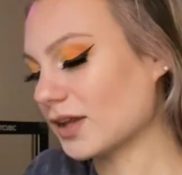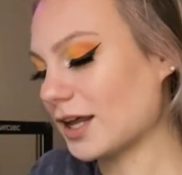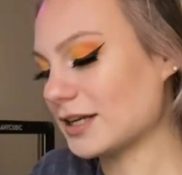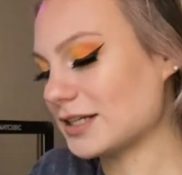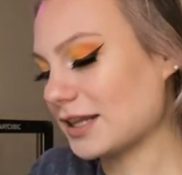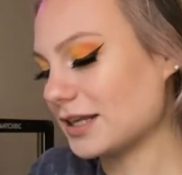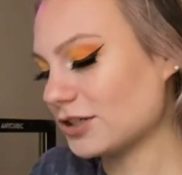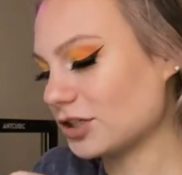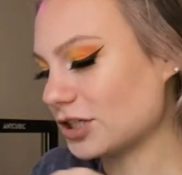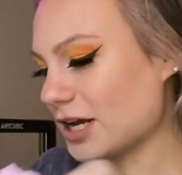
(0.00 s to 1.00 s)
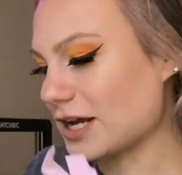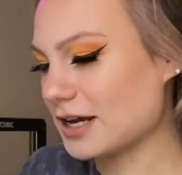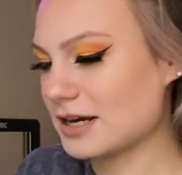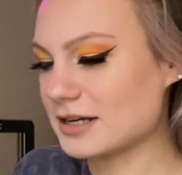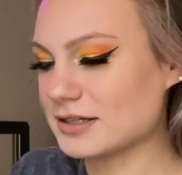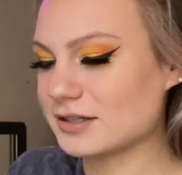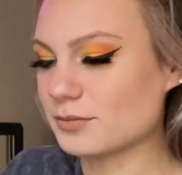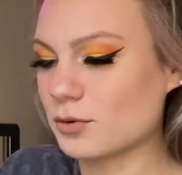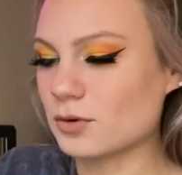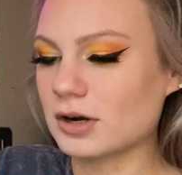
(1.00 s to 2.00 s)
And this shade is
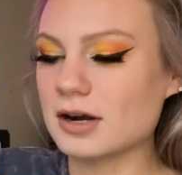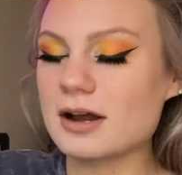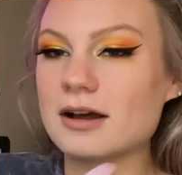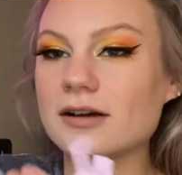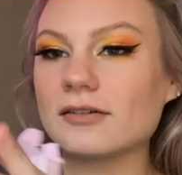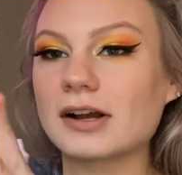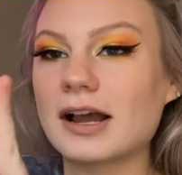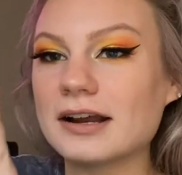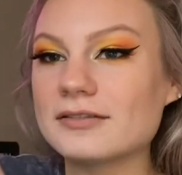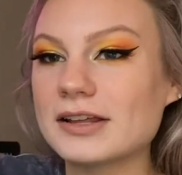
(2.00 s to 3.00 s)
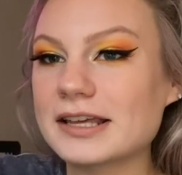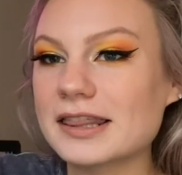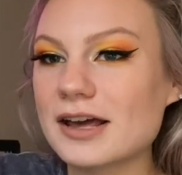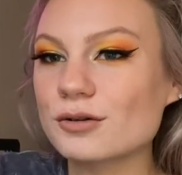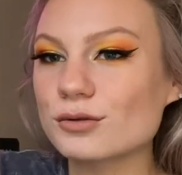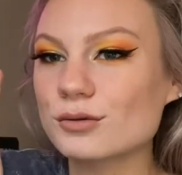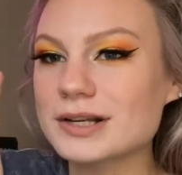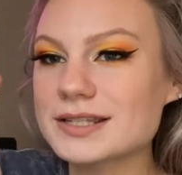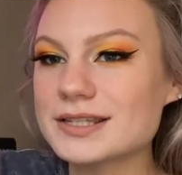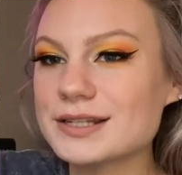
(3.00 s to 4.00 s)
more of kind of like that
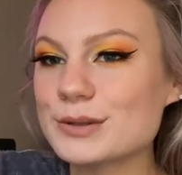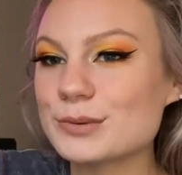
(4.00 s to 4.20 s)
rusty